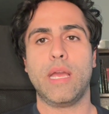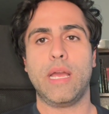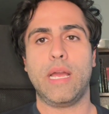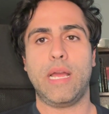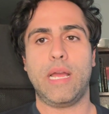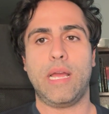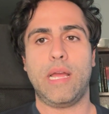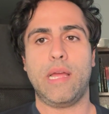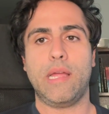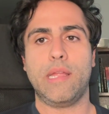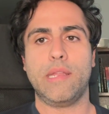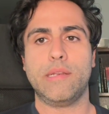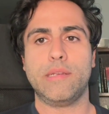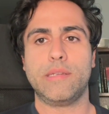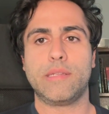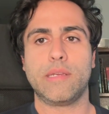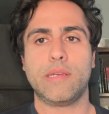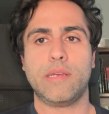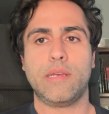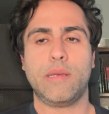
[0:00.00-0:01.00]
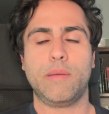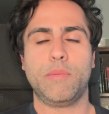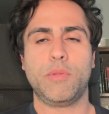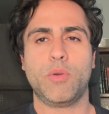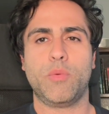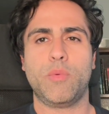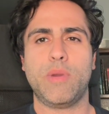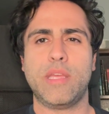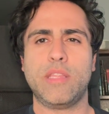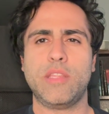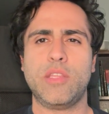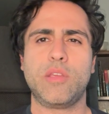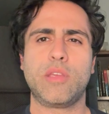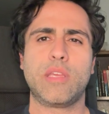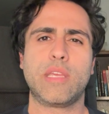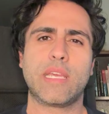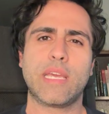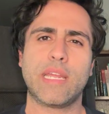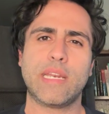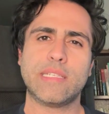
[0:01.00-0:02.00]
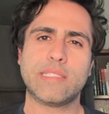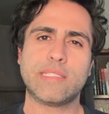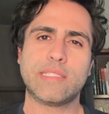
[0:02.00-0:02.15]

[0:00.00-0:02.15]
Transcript: And the way that you can kind of